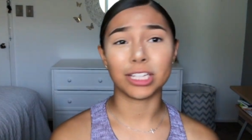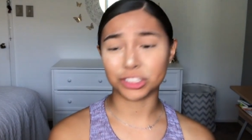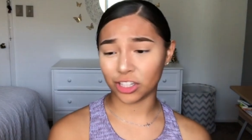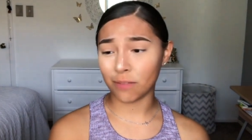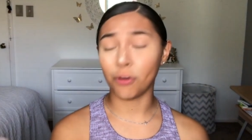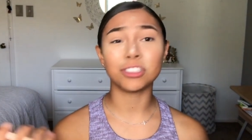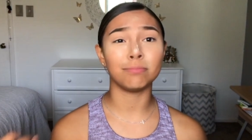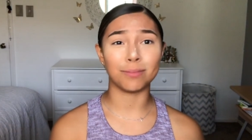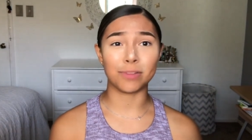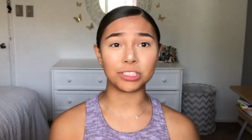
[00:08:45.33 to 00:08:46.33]
sure. Most of
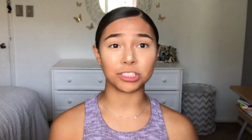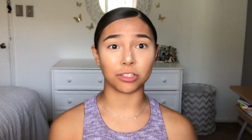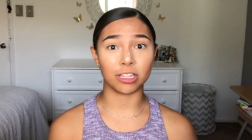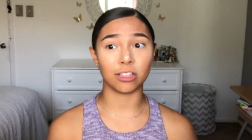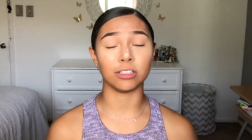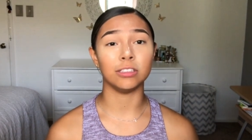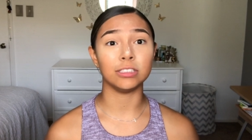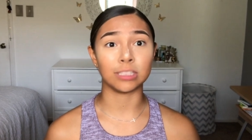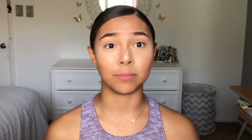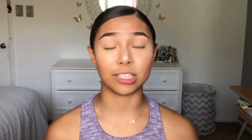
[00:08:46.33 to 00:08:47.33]
my brushes are either
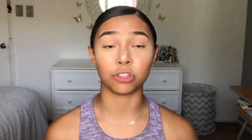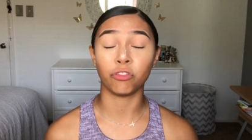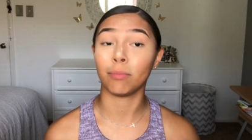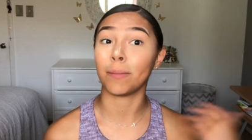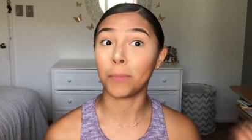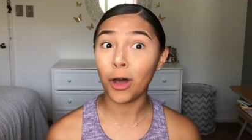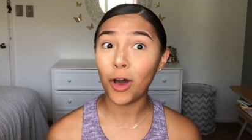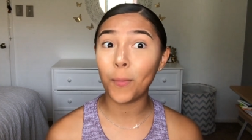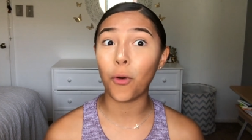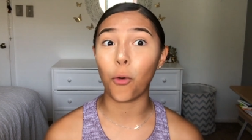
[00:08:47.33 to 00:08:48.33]
some that I stole from my mom